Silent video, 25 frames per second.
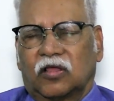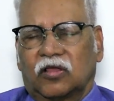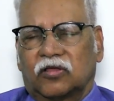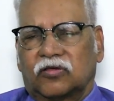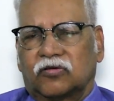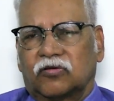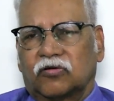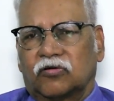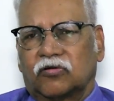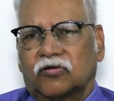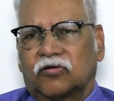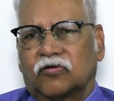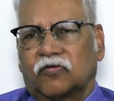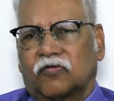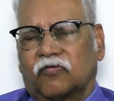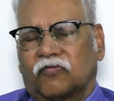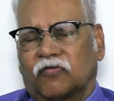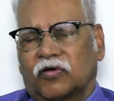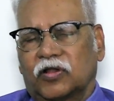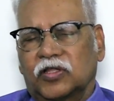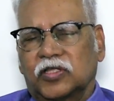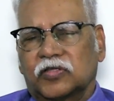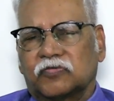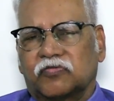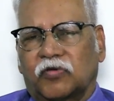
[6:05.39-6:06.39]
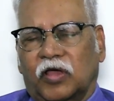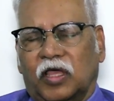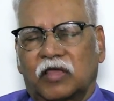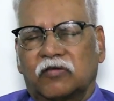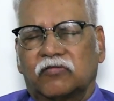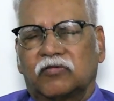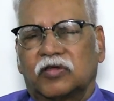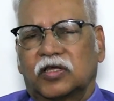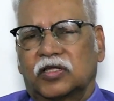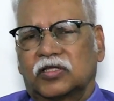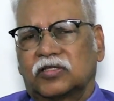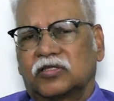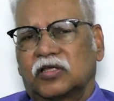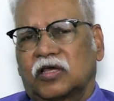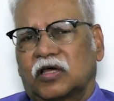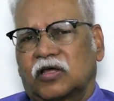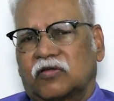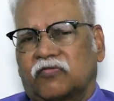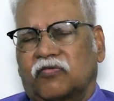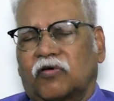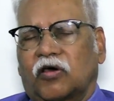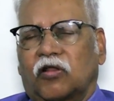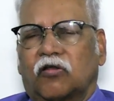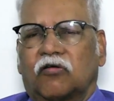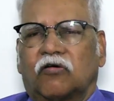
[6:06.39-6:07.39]
So once 5 years
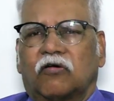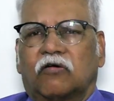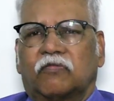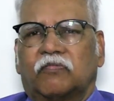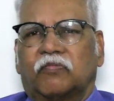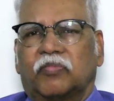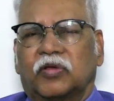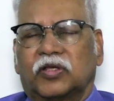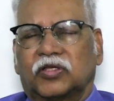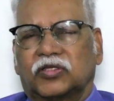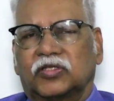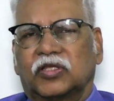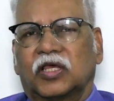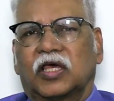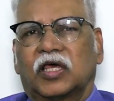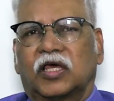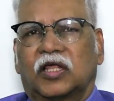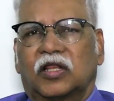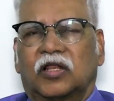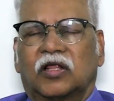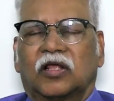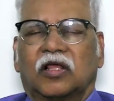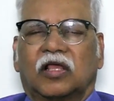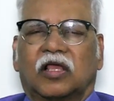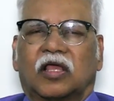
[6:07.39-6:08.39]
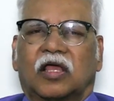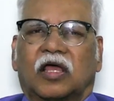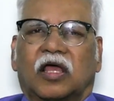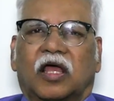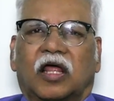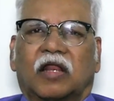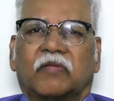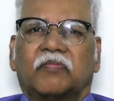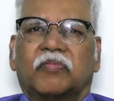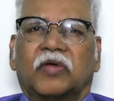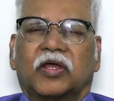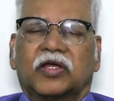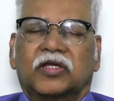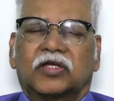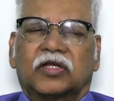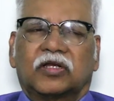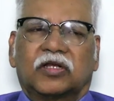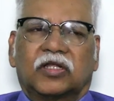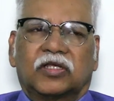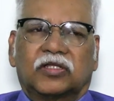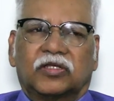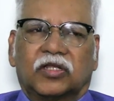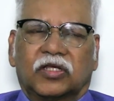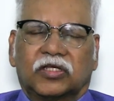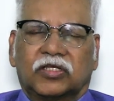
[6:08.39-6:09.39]
the follow-up is there and
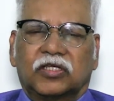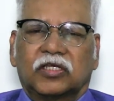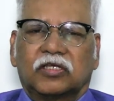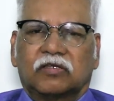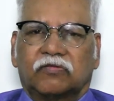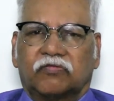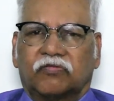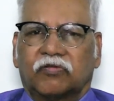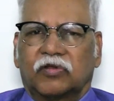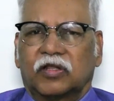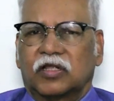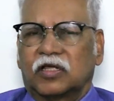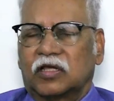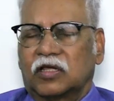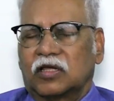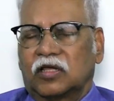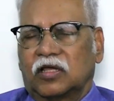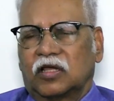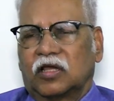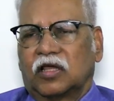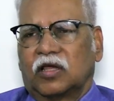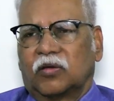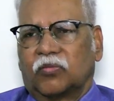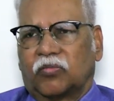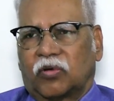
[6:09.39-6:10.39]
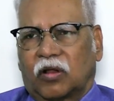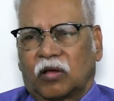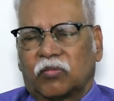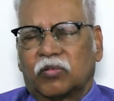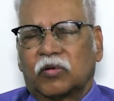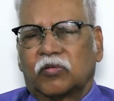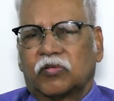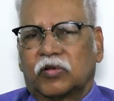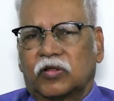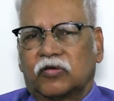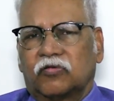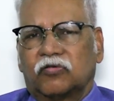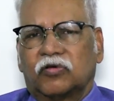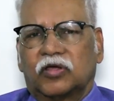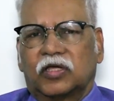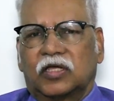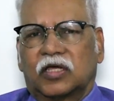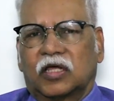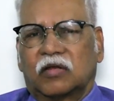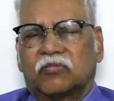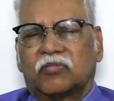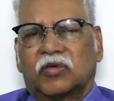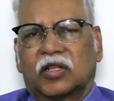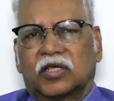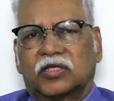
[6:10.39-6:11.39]
patient is disease-free, probably we
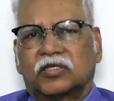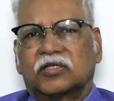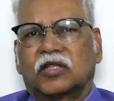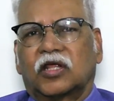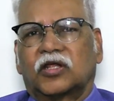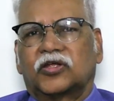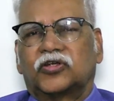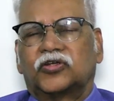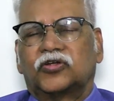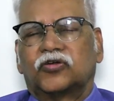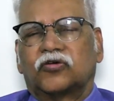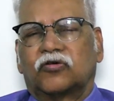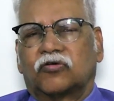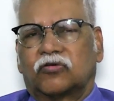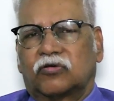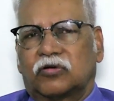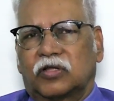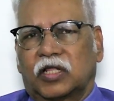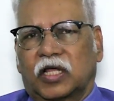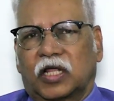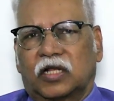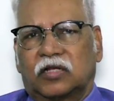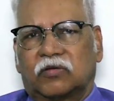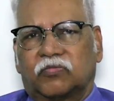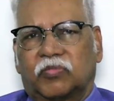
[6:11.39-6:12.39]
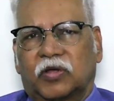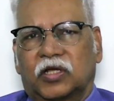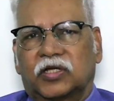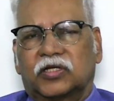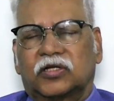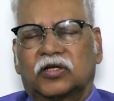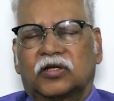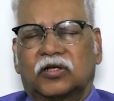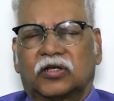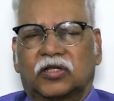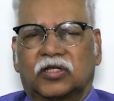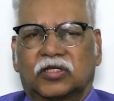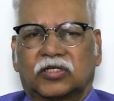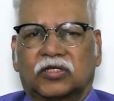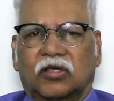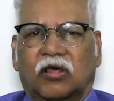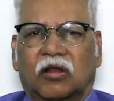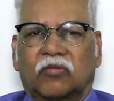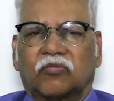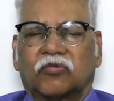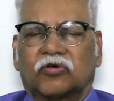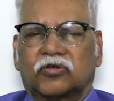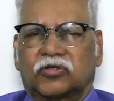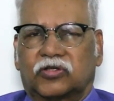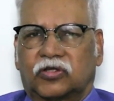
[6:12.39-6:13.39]
can rest assured that patient is
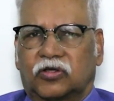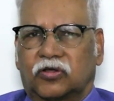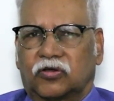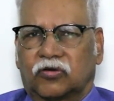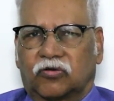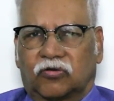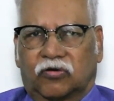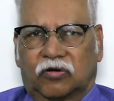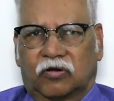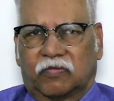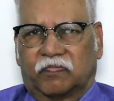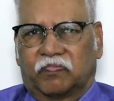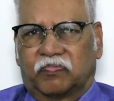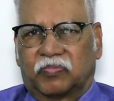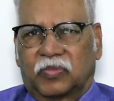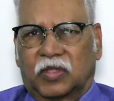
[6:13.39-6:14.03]
almost cured.